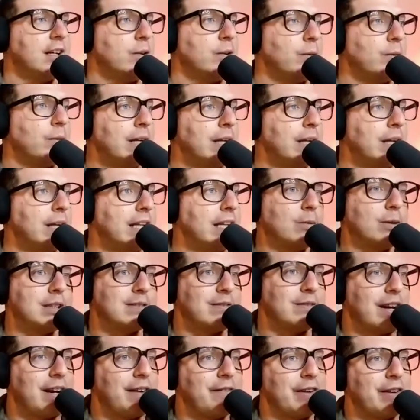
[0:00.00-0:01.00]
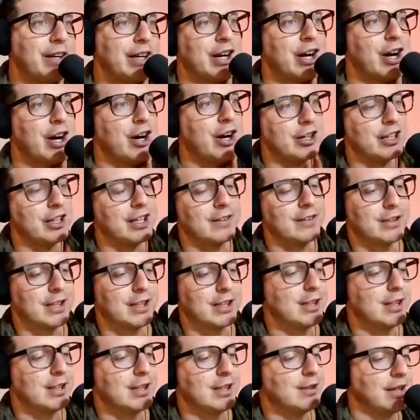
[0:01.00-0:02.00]
really it was very, very hard after
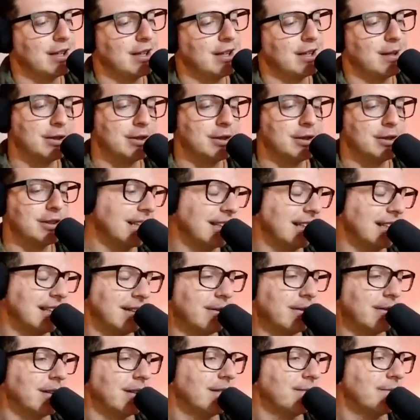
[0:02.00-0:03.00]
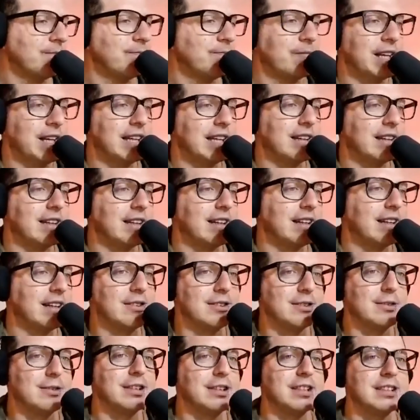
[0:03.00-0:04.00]
you started a project, said, look, I cannot
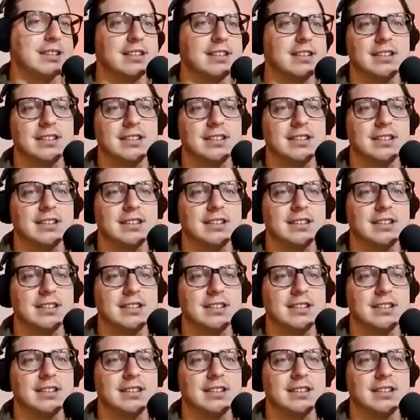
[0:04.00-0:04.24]
do this?